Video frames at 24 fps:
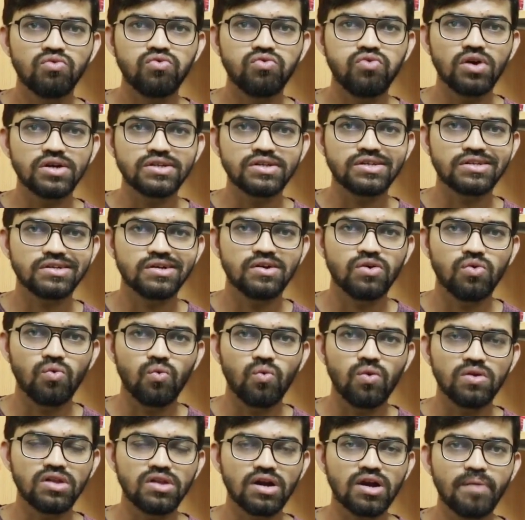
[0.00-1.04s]
first,
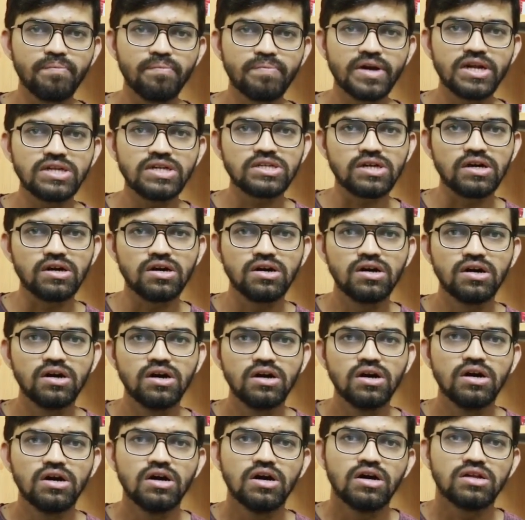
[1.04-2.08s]
the compressor,
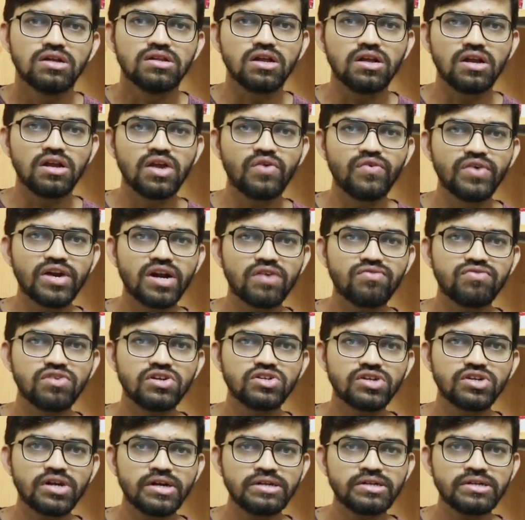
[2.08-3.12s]
the liquid
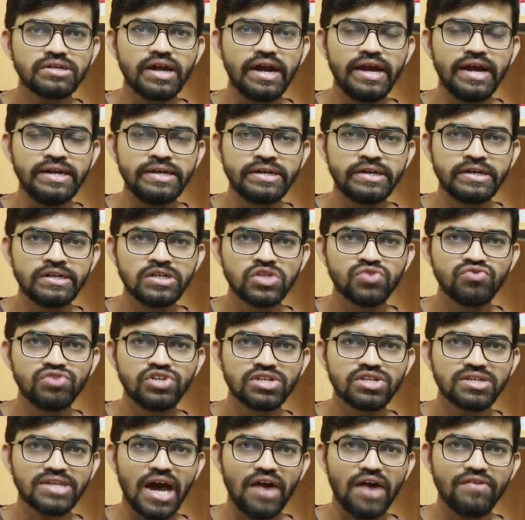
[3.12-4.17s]
refrigerant enters,
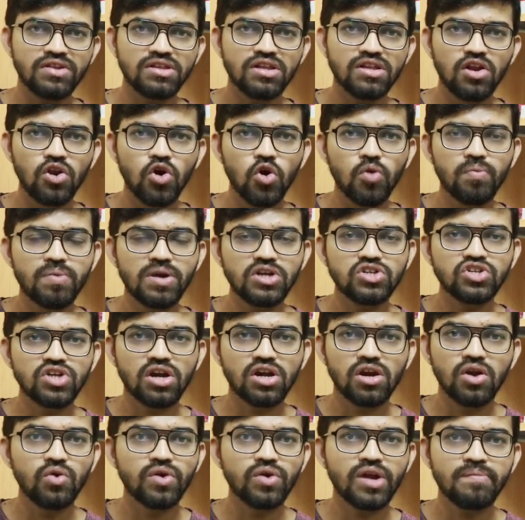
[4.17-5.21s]
which is having the low pressure,
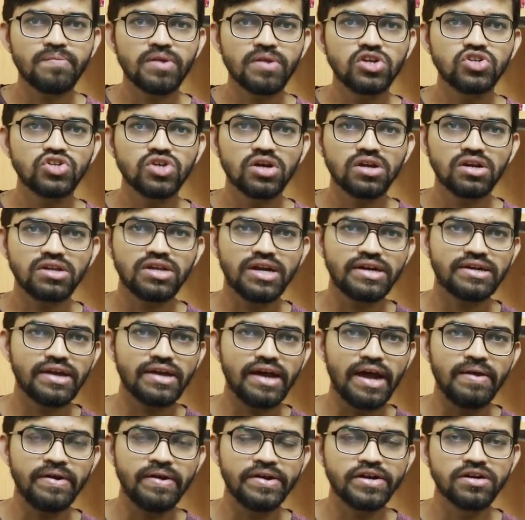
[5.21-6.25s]
low temperature, that
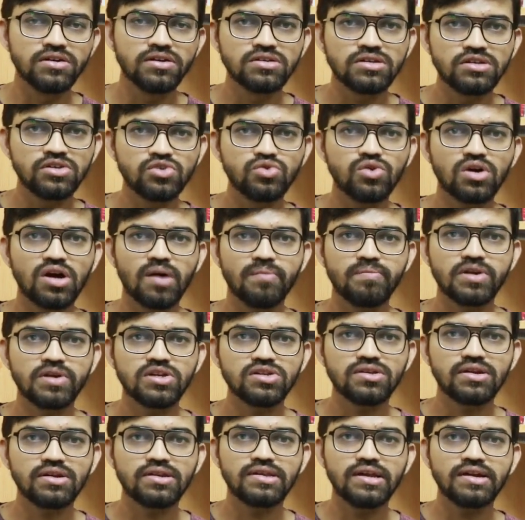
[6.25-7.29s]
enters into the
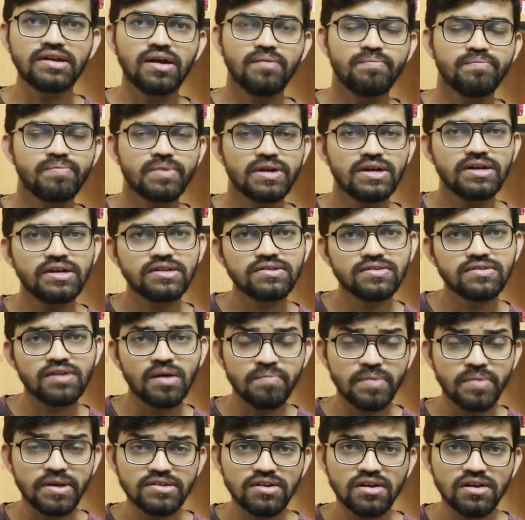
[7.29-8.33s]
compressor, then
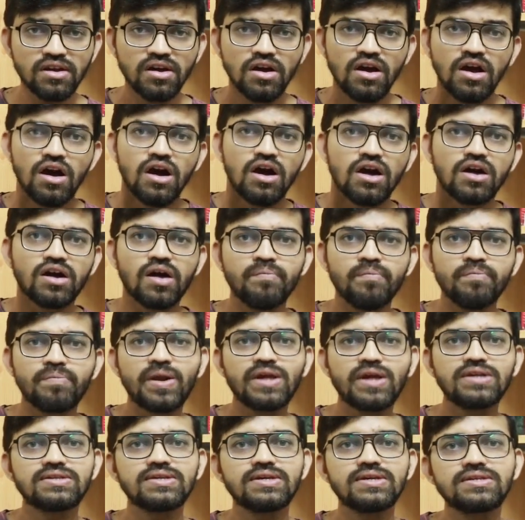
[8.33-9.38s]
compressor
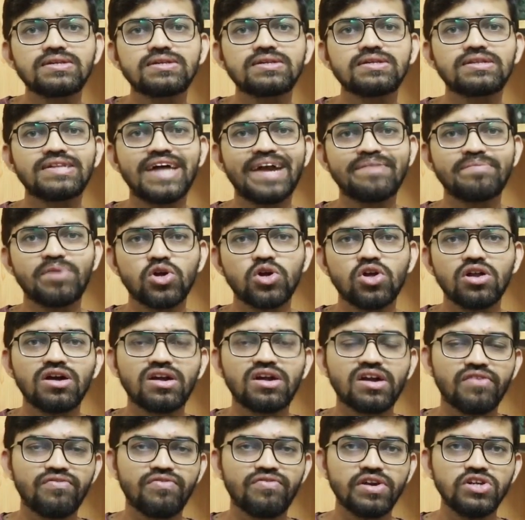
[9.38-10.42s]
compresses that
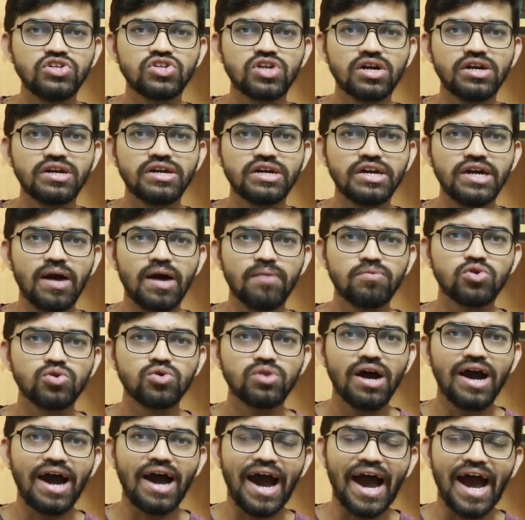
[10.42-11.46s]
particular refrigerant up to
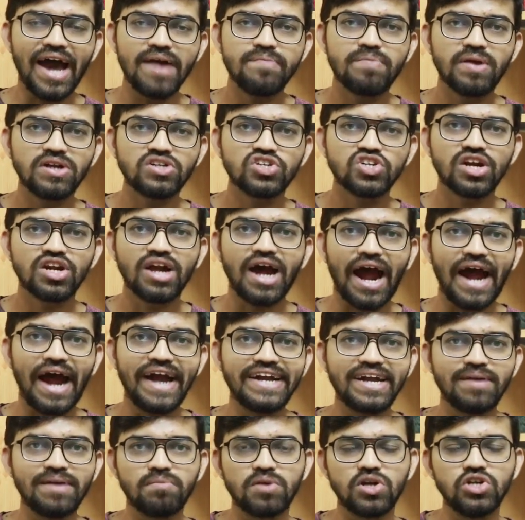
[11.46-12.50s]
the high pressure,
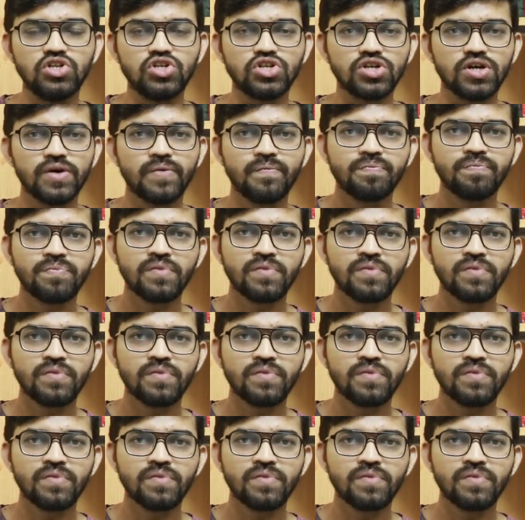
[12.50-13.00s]
high temperature.